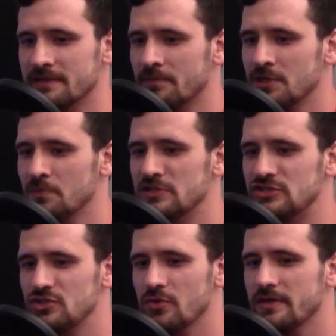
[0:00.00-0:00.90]
but the
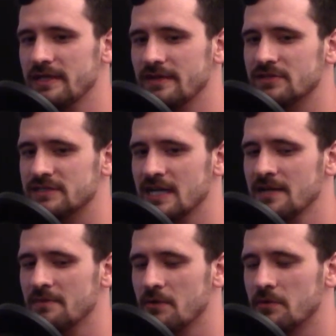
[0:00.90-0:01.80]
majority of the
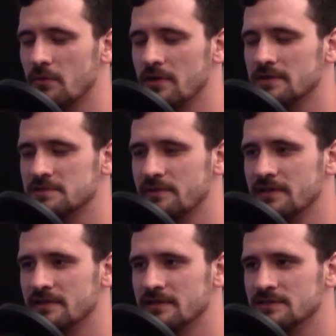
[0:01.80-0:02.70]
time I would want to
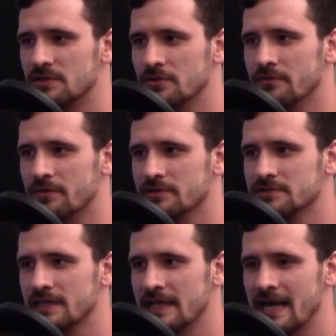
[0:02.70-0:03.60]
spend in this
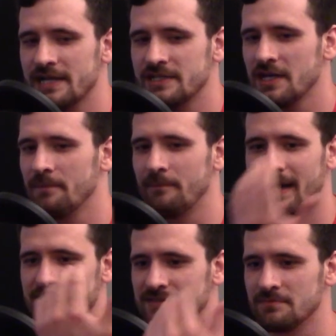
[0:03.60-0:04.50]
universe. And I'd come
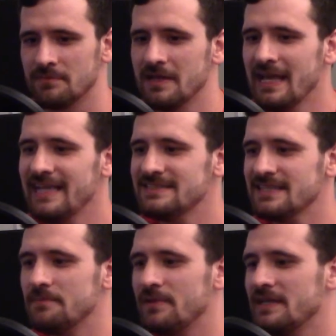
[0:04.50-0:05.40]
back to... It's
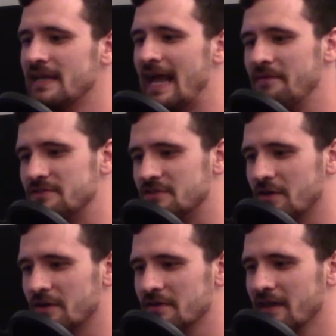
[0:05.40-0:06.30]
like being an
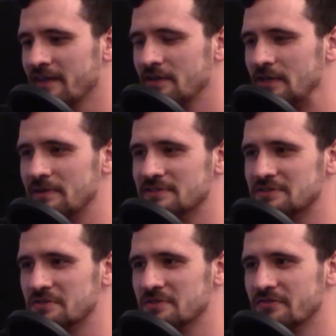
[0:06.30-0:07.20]
avatar. I thought about
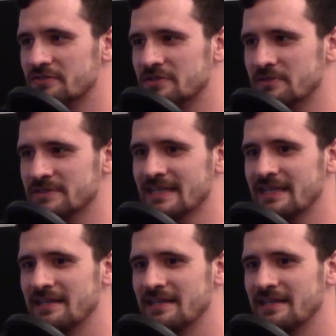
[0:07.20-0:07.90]
this earlier for some reason. Like,